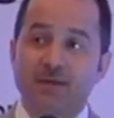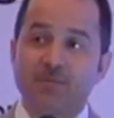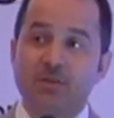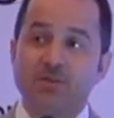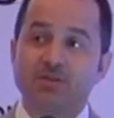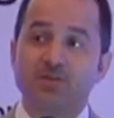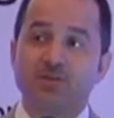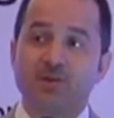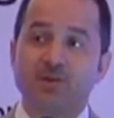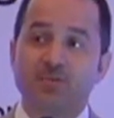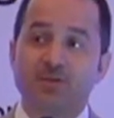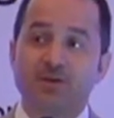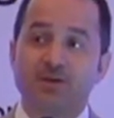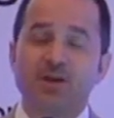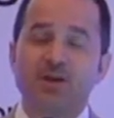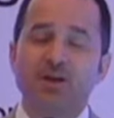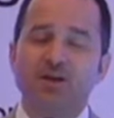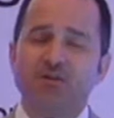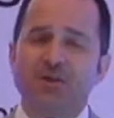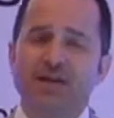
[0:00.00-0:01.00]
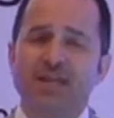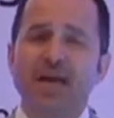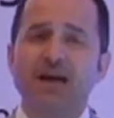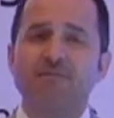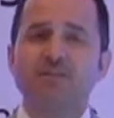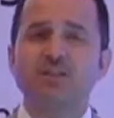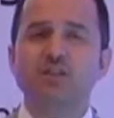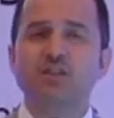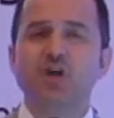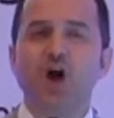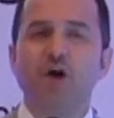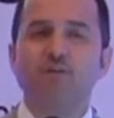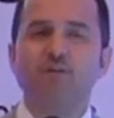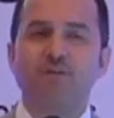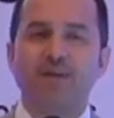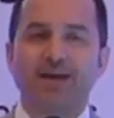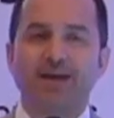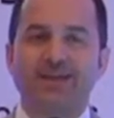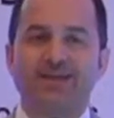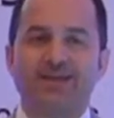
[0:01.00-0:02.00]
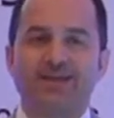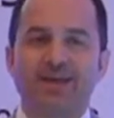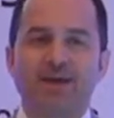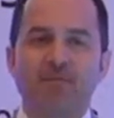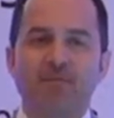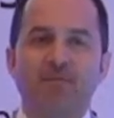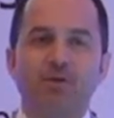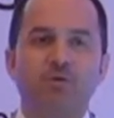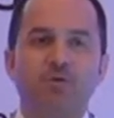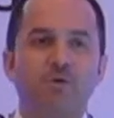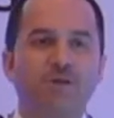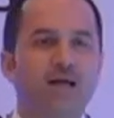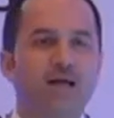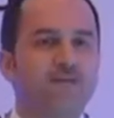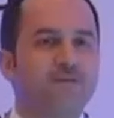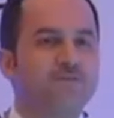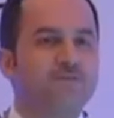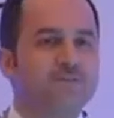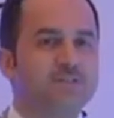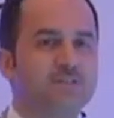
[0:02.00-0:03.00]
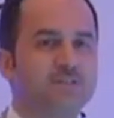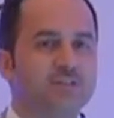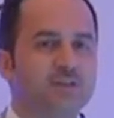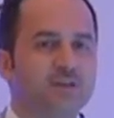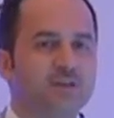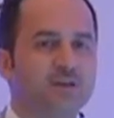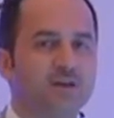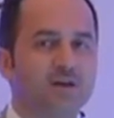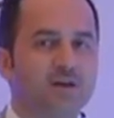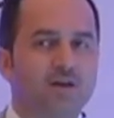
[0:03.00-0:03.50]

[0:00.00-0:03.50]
Because remember, you're going to have this conflict between other physicians.